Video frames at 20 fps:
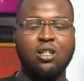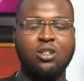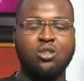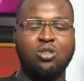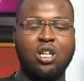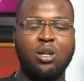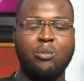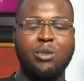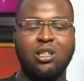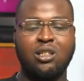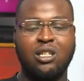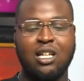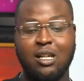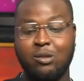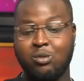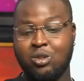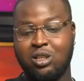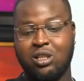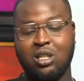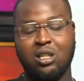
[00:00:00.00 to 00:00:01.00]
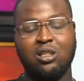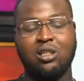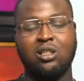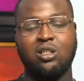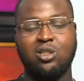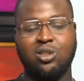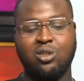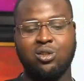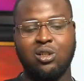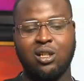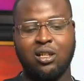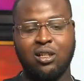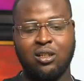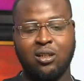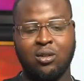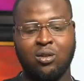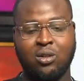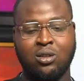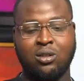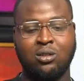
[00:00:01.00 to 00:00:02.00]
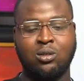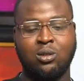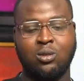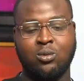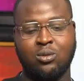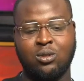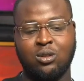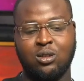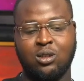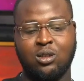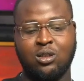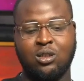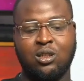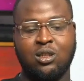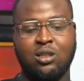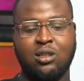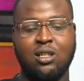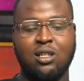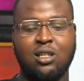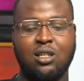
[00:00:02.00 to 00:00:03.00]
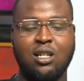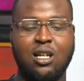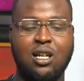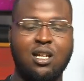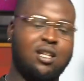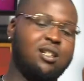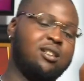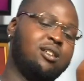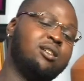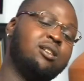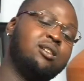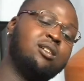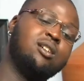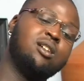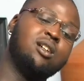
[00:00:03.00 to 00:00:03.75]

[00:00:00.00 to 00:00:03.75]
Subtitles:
So I met that musician in a show and she said, I